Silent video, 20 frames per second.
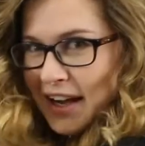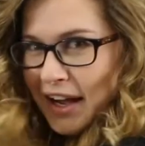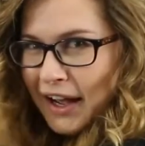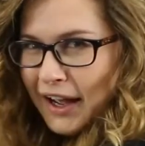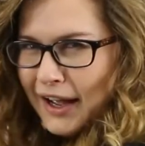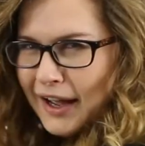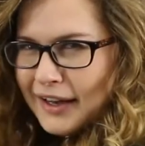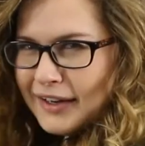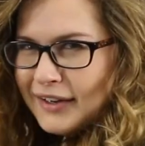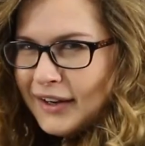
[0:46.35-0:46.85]

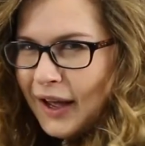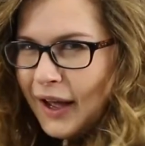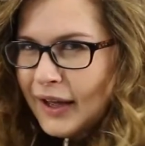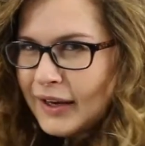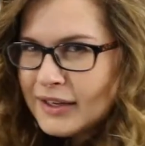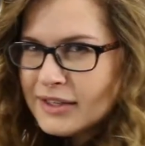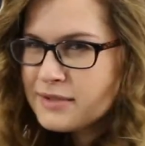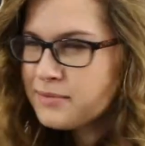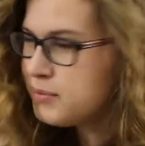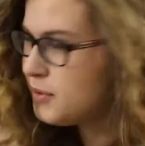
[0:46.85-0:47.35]

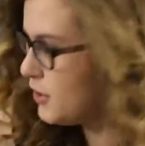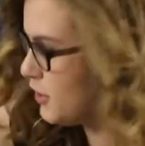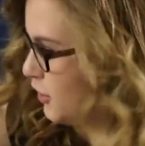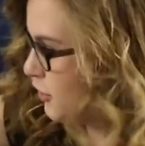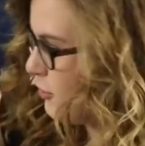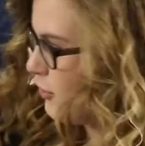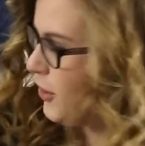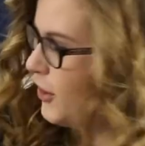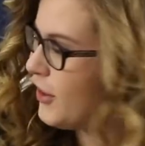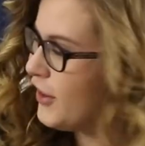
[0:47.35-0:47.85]
not as
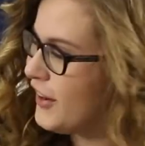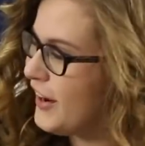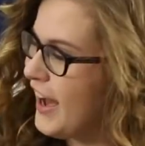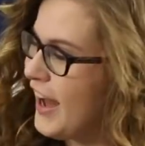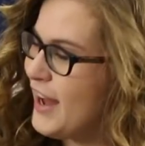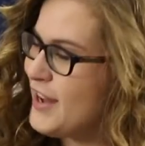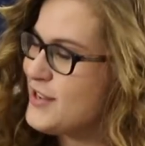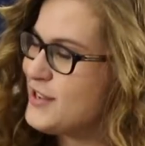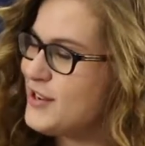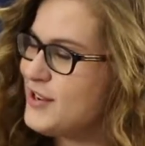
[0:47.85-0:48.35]
beautiful
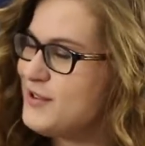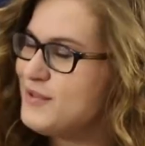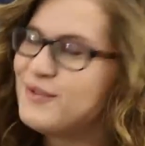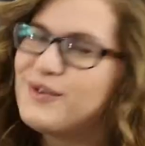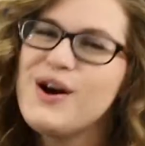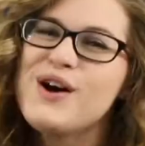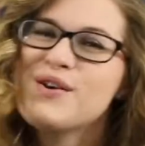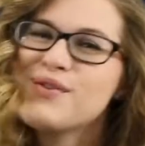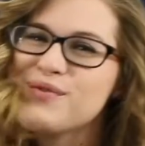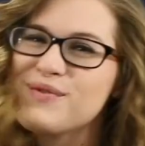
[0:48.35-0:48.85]
as it
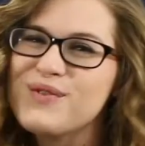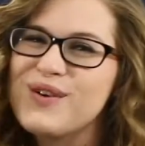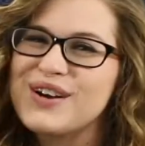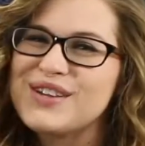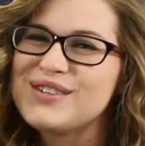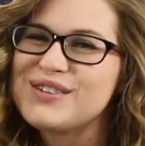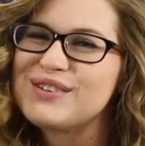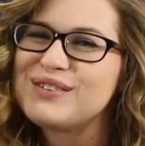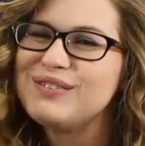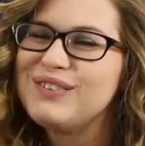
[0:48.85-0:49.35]

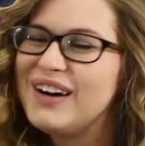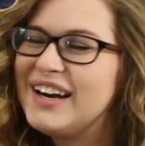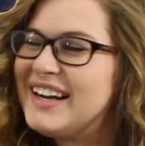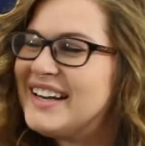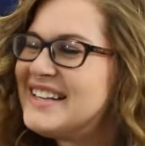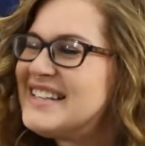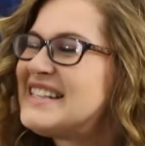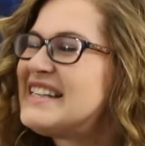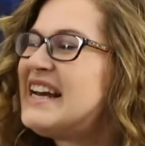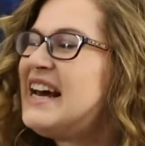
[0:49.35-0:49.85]
once
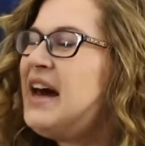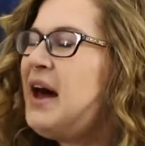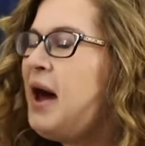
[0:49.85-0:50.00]
was,